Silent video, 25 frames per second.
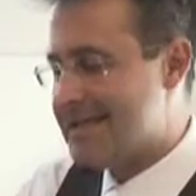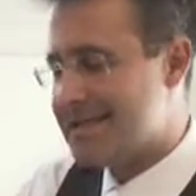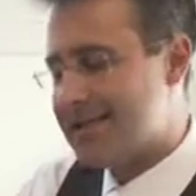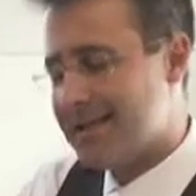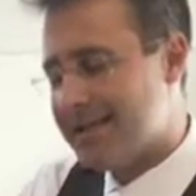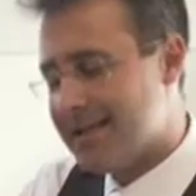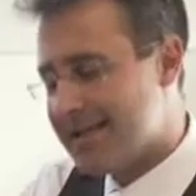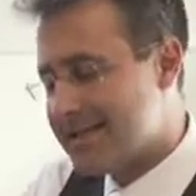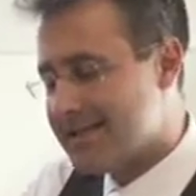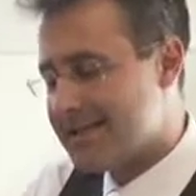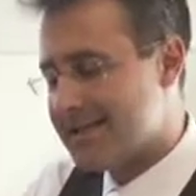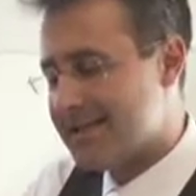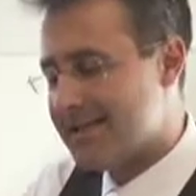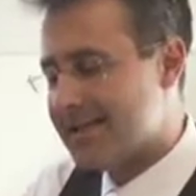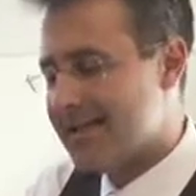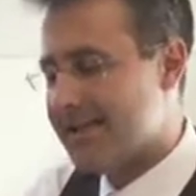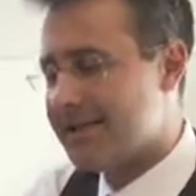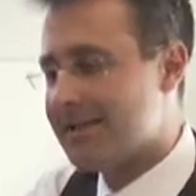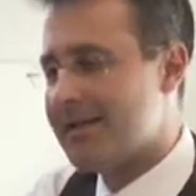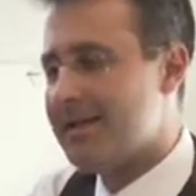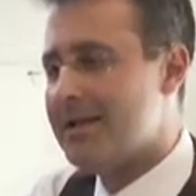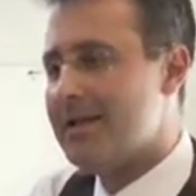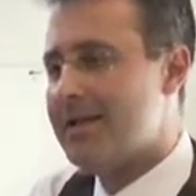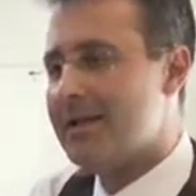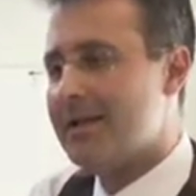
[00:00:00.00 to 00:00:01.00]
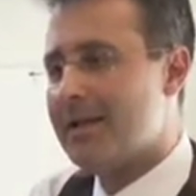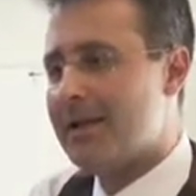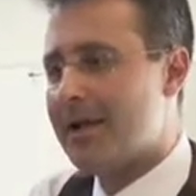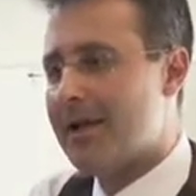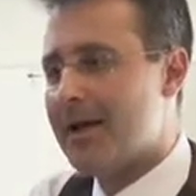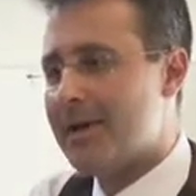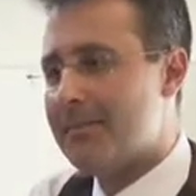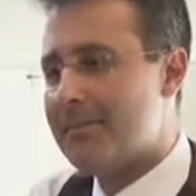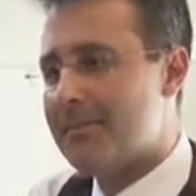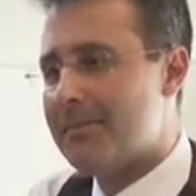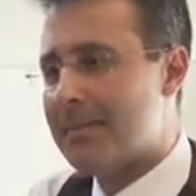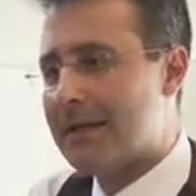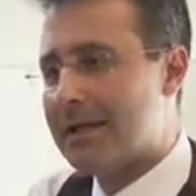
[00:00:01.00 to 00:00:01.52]
is a laser that
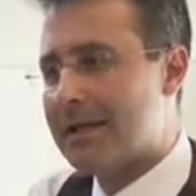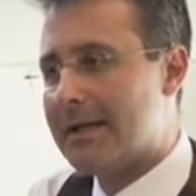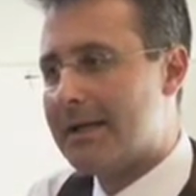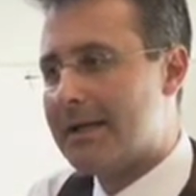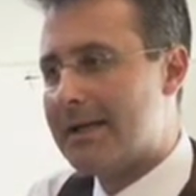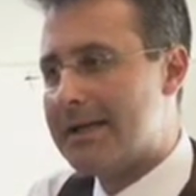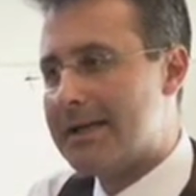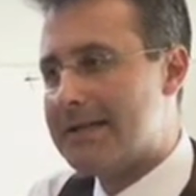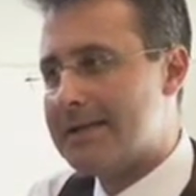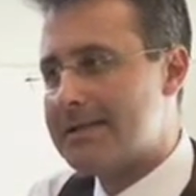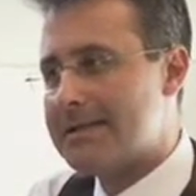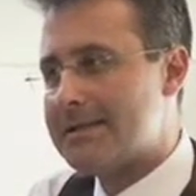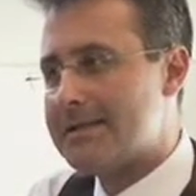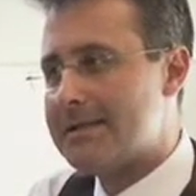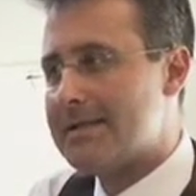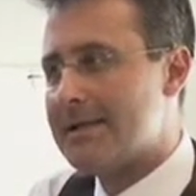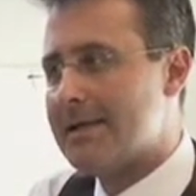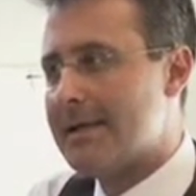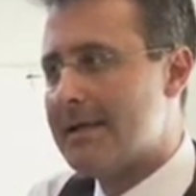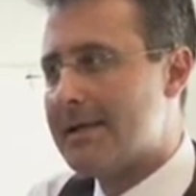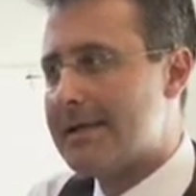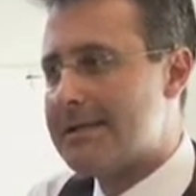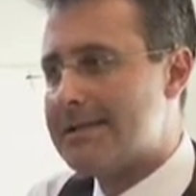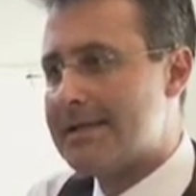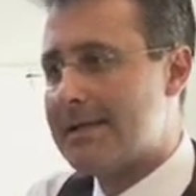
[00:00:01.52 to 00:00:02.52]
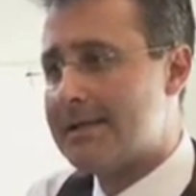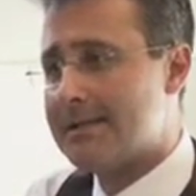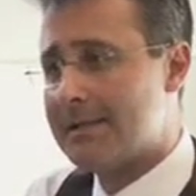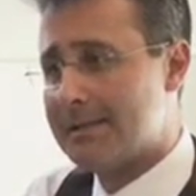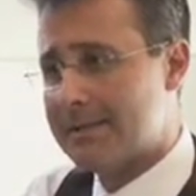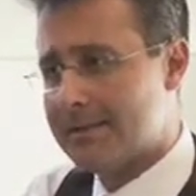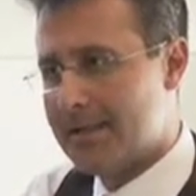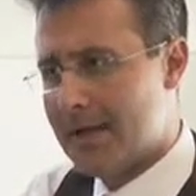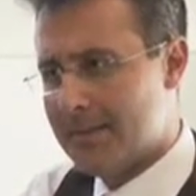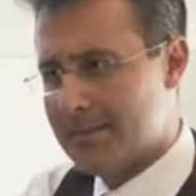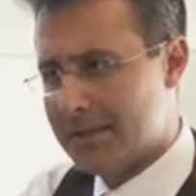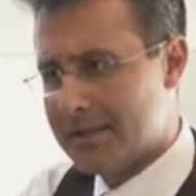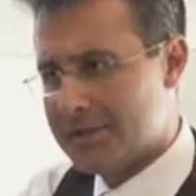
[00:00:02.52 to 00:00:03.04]
creates a
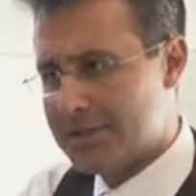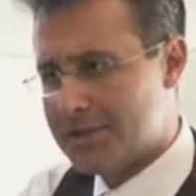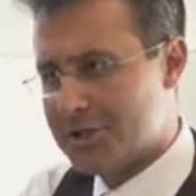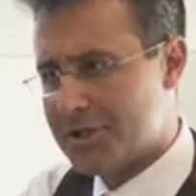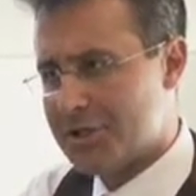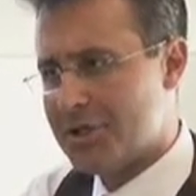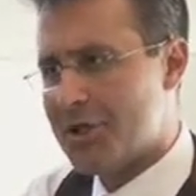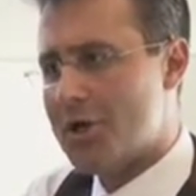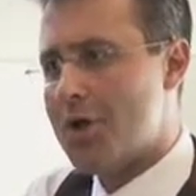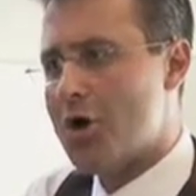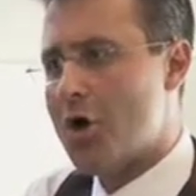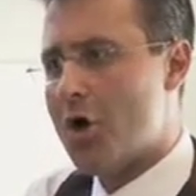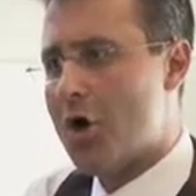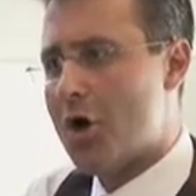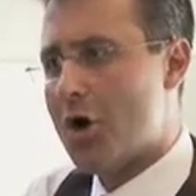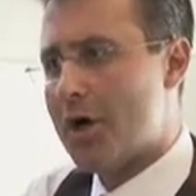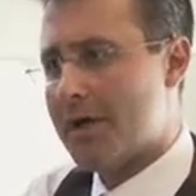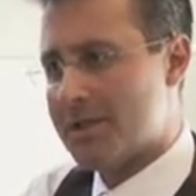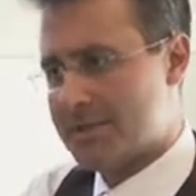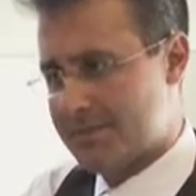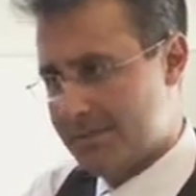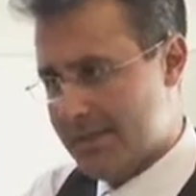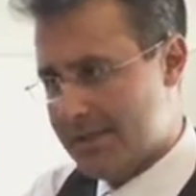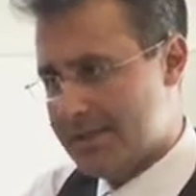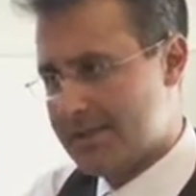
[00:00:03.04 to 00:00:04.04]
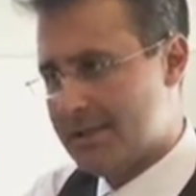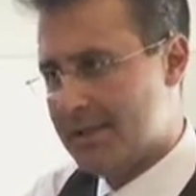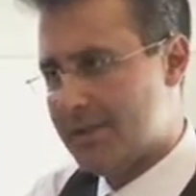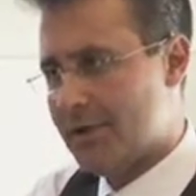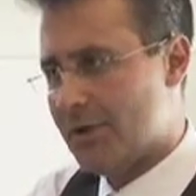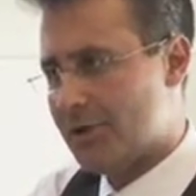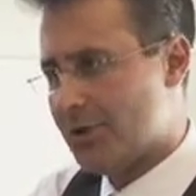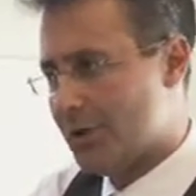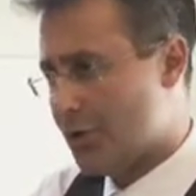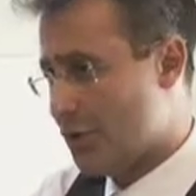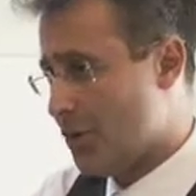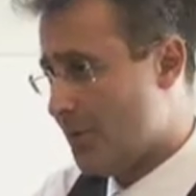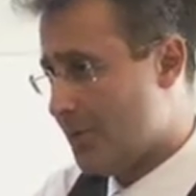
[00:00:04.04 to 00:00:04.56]
certain damage, especially
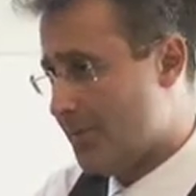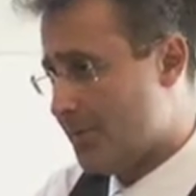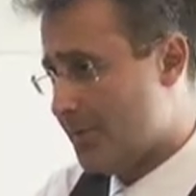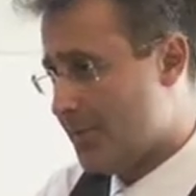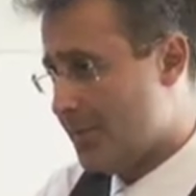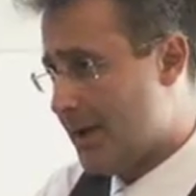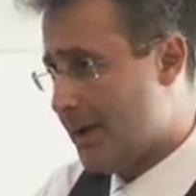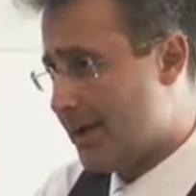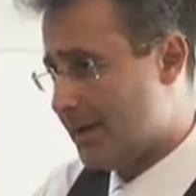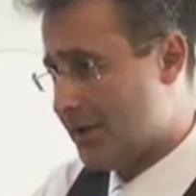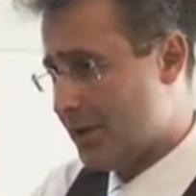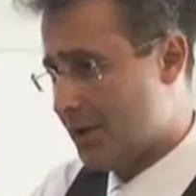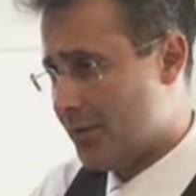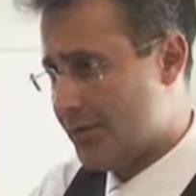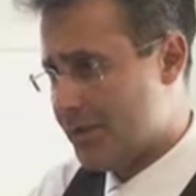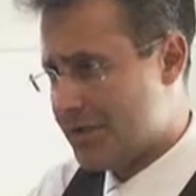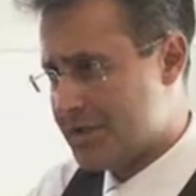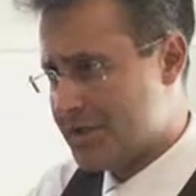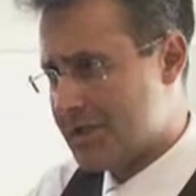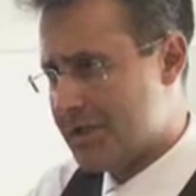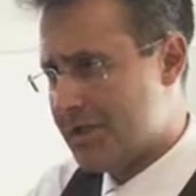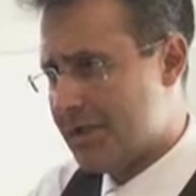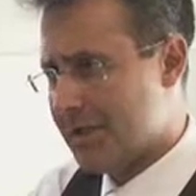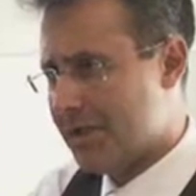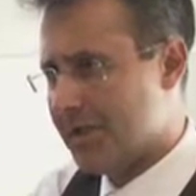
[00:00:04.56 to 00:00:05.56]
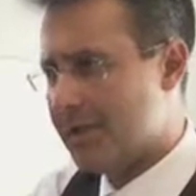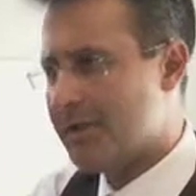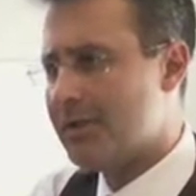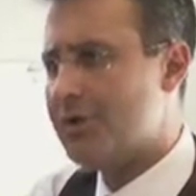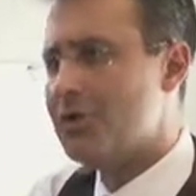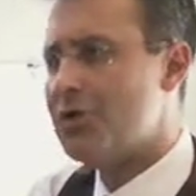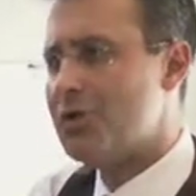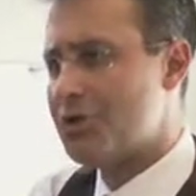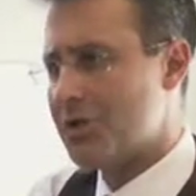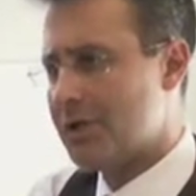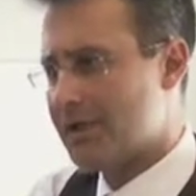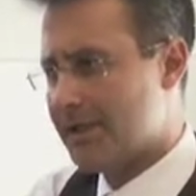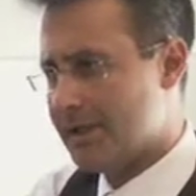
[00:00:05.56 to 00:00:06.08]
on the top part of the skin.
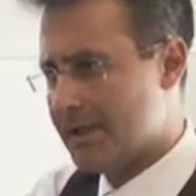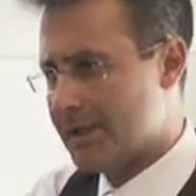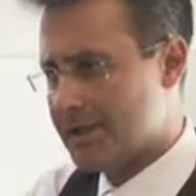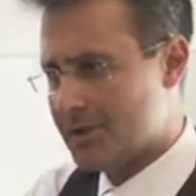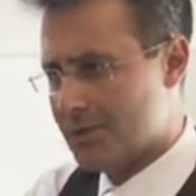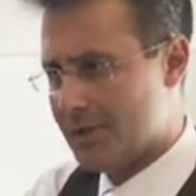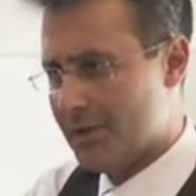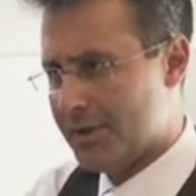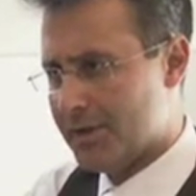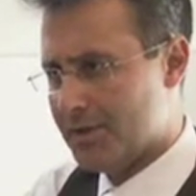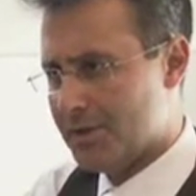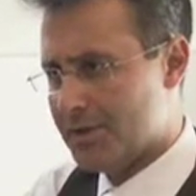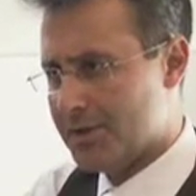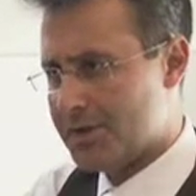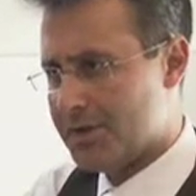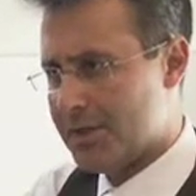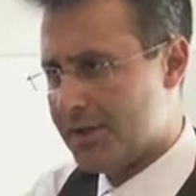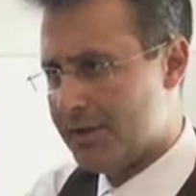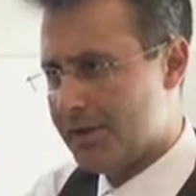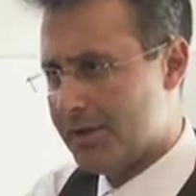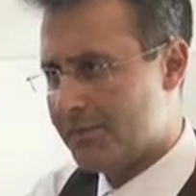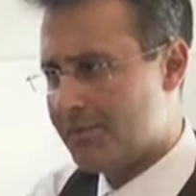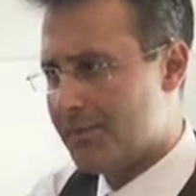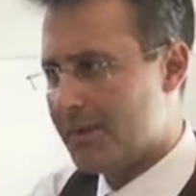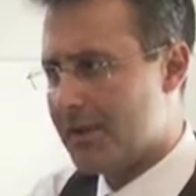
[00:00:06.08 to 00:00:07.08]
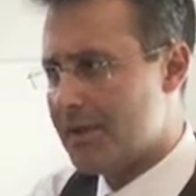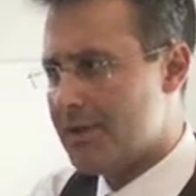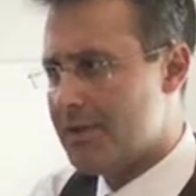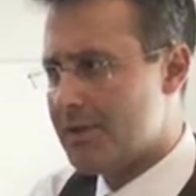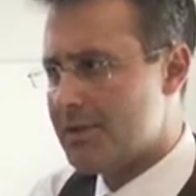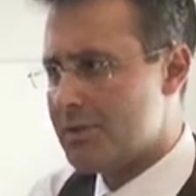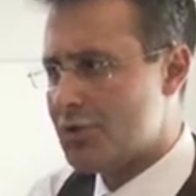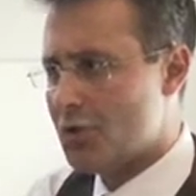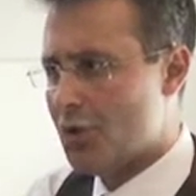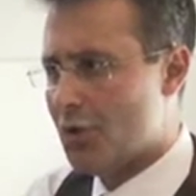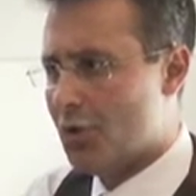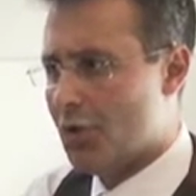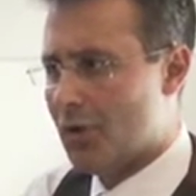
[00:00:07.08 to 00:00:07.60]
Usually that's what you see.
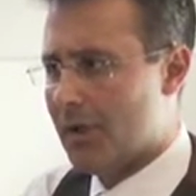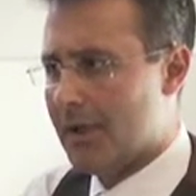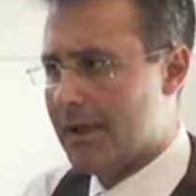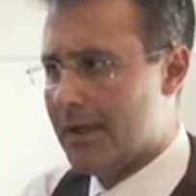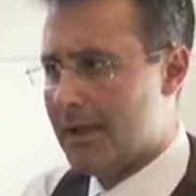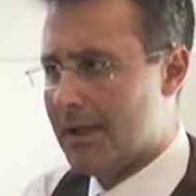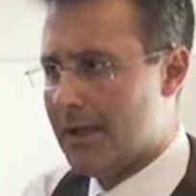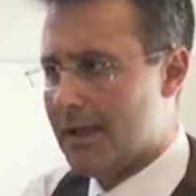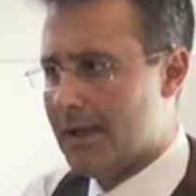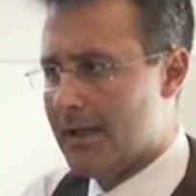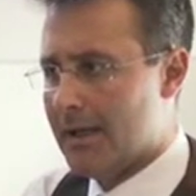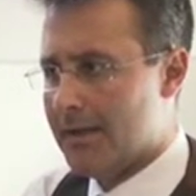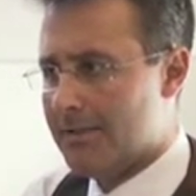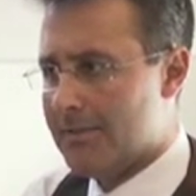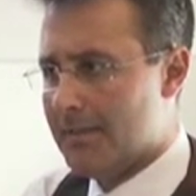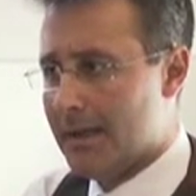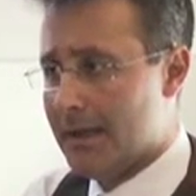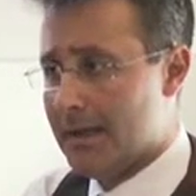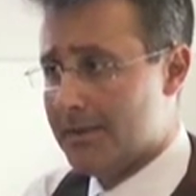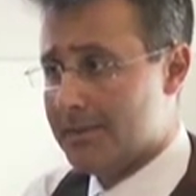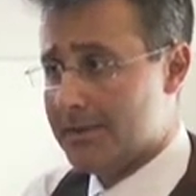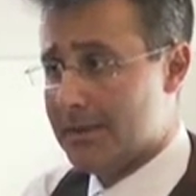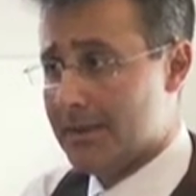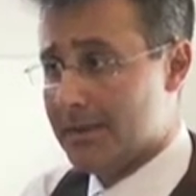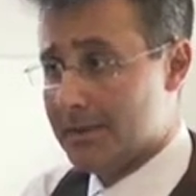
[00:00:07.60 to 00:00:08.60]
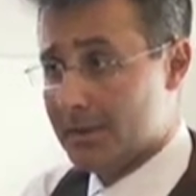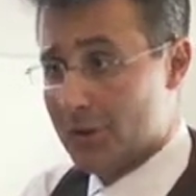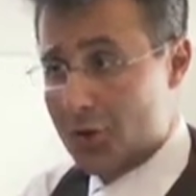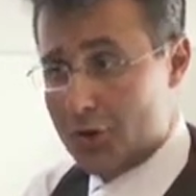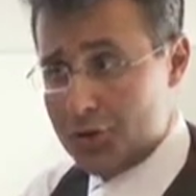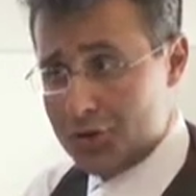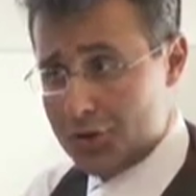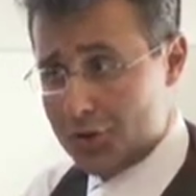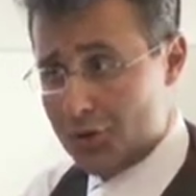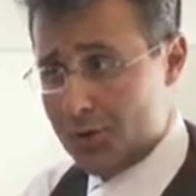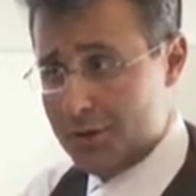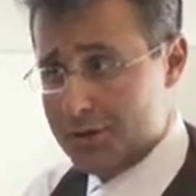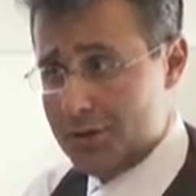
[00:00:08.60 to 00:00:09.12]
So the
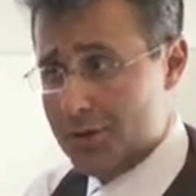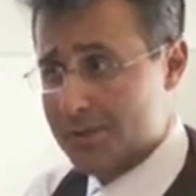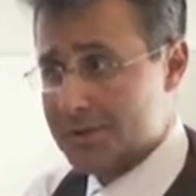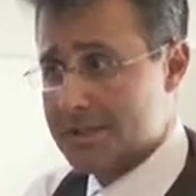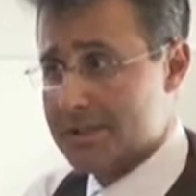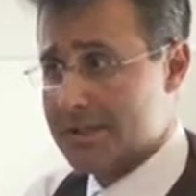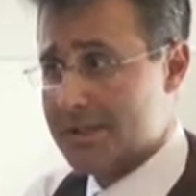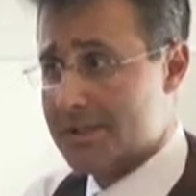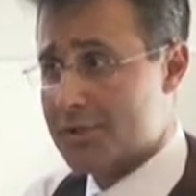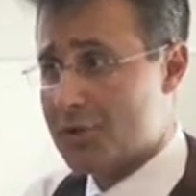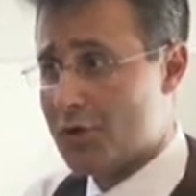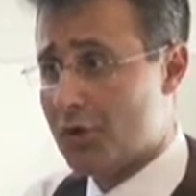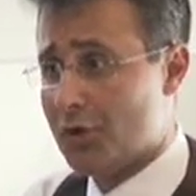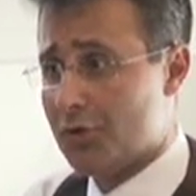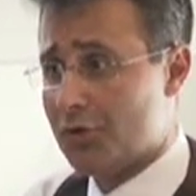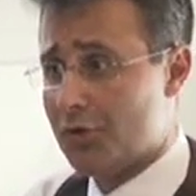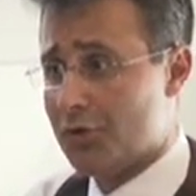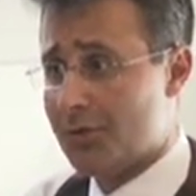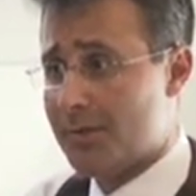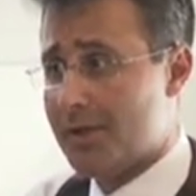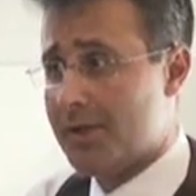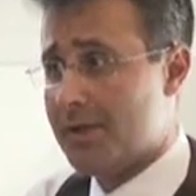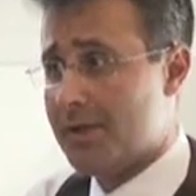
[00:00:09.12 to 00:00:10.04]
consequence obviously is going to